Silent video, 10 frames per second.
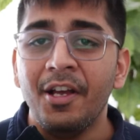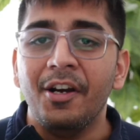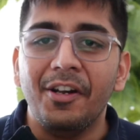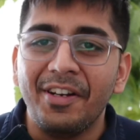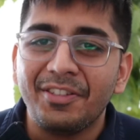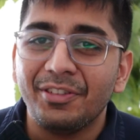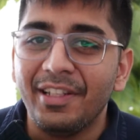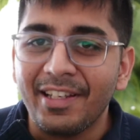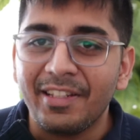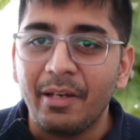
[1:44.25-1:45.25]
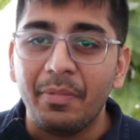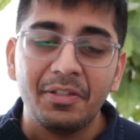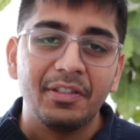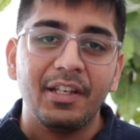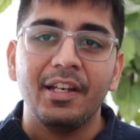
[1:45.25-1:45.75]
All right, so the next step
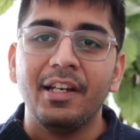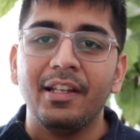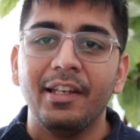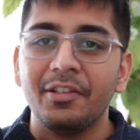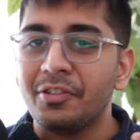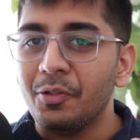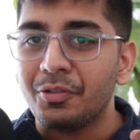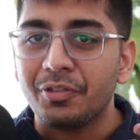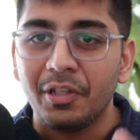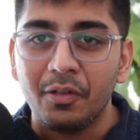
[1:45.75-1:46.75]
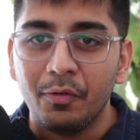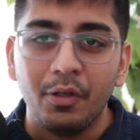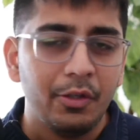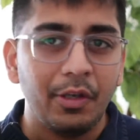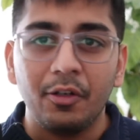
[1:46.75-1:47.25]
is let's use servo.
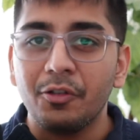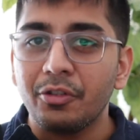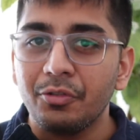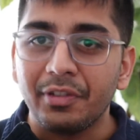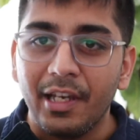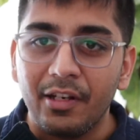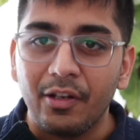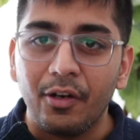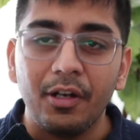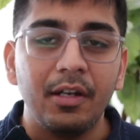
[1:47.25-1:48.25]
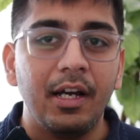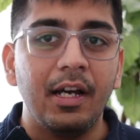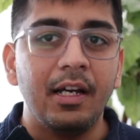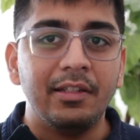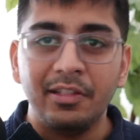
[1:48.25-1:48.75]
You can also use ngrok.
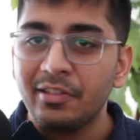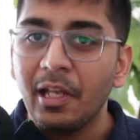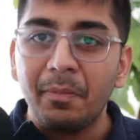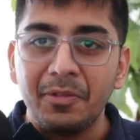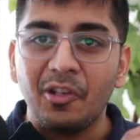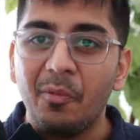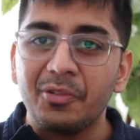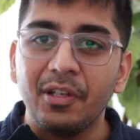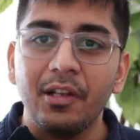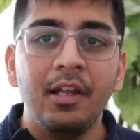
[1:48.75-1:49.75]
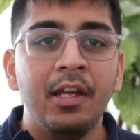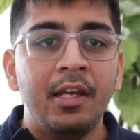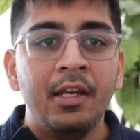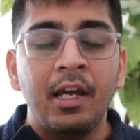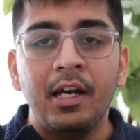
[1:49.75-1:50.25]
This step is optional.
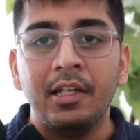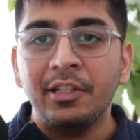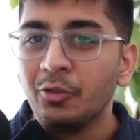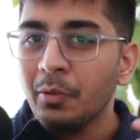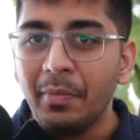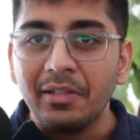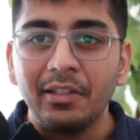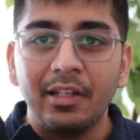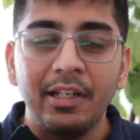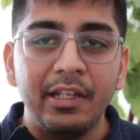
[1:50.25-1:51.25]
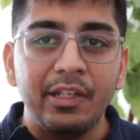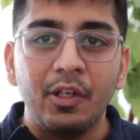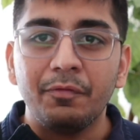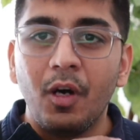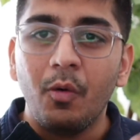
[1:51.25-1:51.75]
This will basically, you know,
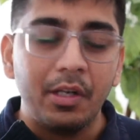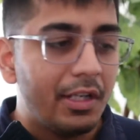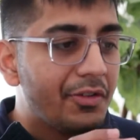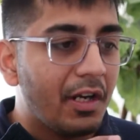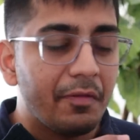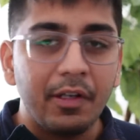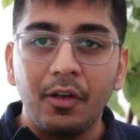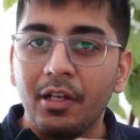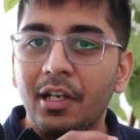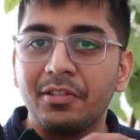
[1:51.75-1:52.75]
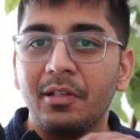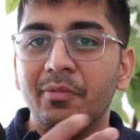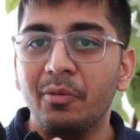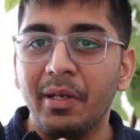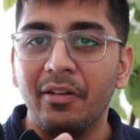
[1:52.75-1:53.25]
forward the traffic on a custom
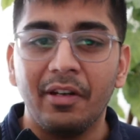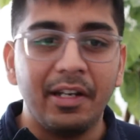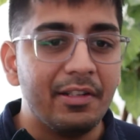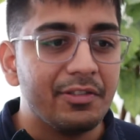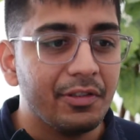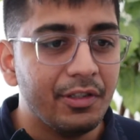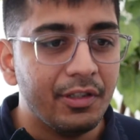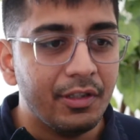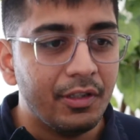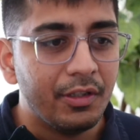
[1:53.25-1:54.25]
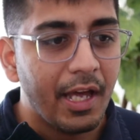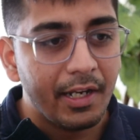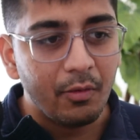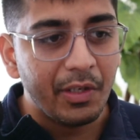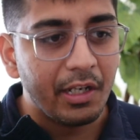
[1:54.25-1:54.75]
domain, right? So
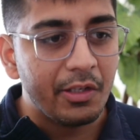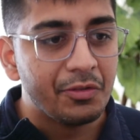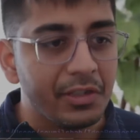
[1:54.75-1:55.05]
that we can use